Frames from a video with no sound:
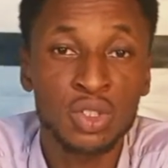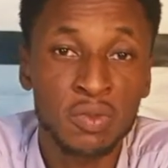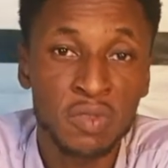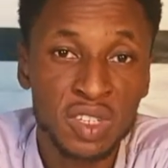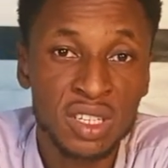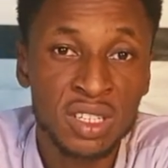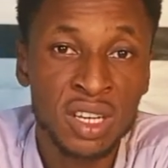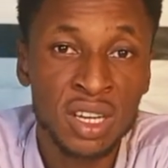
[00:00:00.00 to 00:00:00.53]
you should
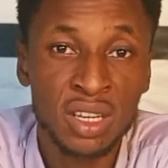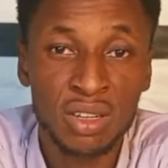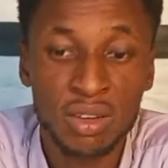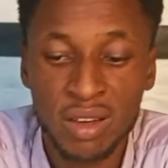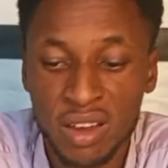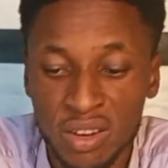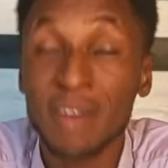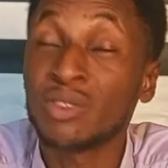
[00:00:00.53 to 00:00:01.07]
visit
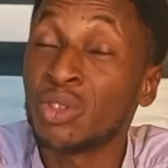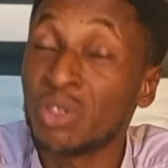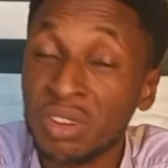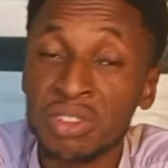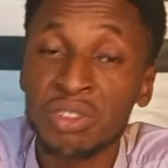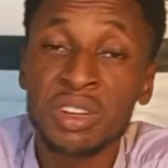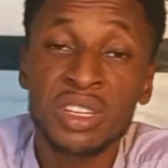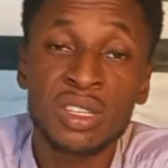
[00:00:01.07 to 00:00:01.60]
it during
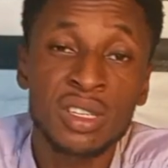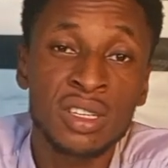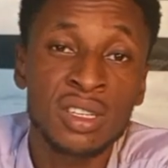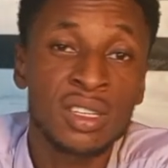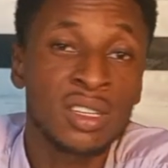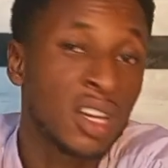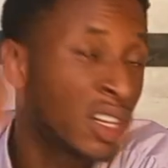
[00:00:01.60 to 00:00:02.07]
the rainy season,